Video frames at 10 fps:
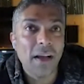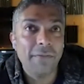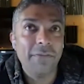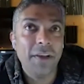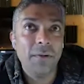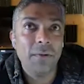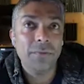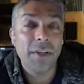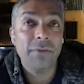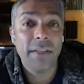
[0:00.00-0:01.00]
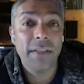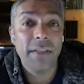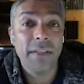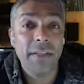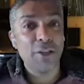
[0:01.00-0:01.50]
I feel that there is
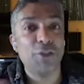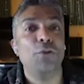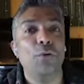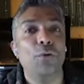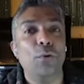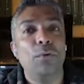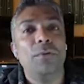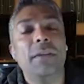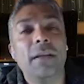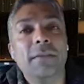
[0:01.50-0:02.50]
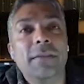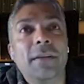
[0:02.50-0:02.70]
a larger goal that